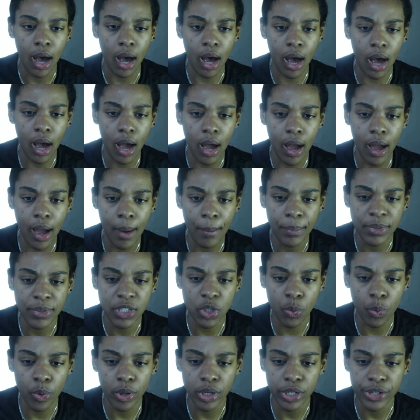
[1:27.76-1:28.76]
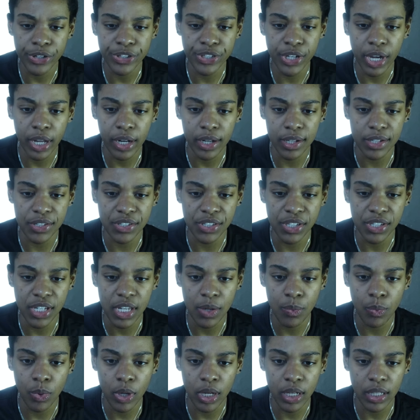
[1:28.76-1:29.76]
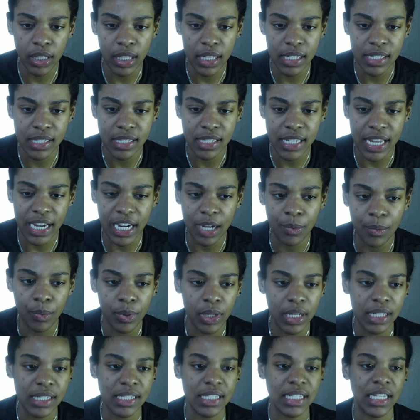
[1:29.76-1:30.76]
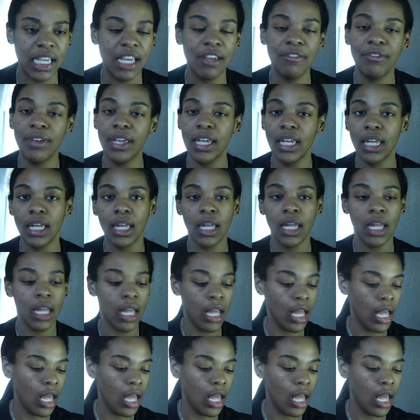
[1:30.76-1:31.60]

So we're just gonna see what this second one is giving.